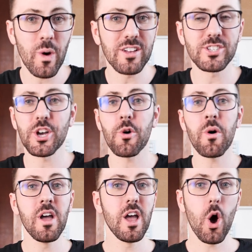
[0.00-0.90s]
well. So
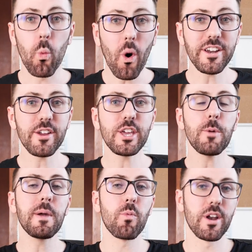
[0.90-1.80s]
why don't you
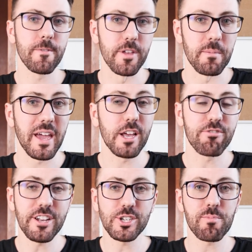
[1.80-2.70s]
be one of them?
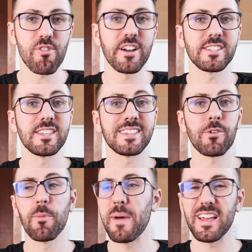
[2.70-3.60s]
Increase your prices, that
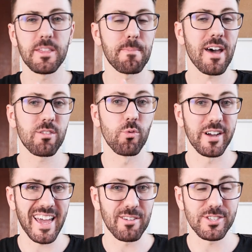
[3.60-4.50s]
will make the math
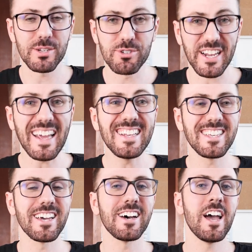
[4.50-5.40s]
work out so much
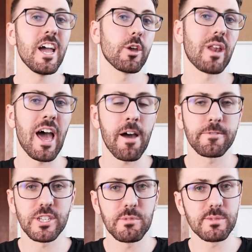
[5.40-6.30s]
easier. You'll have
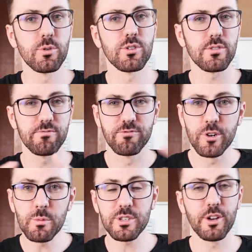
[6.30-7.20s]
so much more
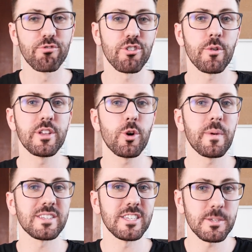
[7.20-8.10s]
room to grow in your
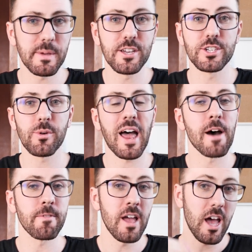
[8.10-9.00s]
business because you'll
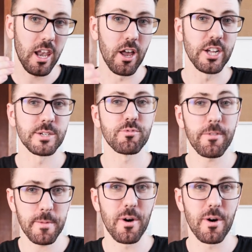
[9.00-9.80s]
have larger profit